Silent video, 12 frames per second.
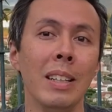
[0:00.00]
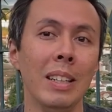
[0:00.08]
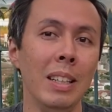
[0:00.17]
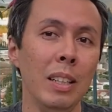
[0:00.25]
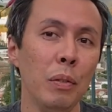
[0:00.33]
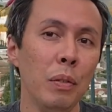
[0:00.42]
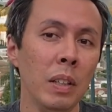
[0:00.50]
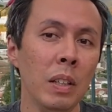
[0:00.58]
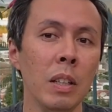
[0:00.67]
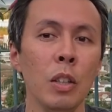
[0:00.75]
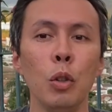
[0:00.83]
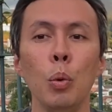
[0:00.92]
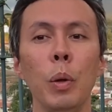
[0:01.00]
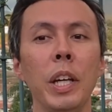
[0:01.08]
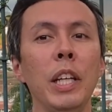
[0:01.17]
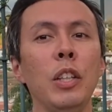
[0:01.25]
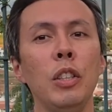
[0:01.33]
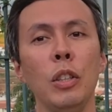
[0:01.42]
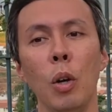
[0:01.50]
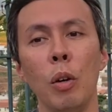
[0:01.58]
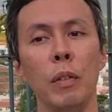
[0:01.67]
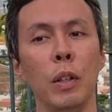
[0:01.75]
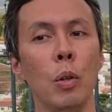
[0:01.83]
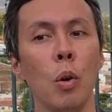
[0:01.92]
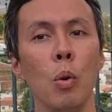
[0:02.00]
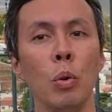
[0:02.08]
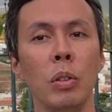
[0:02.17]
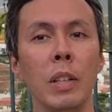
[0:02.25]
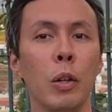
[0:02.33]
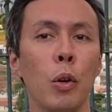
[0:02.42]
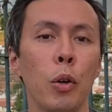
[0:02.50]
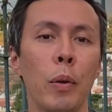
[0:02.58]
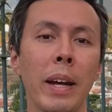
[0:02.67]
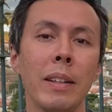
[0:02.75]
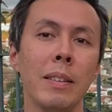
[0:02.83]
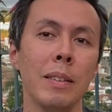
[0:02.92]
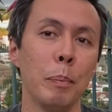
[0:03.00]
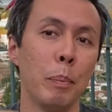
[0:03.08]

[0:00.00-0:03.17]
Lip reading: giving to each of the goals the correct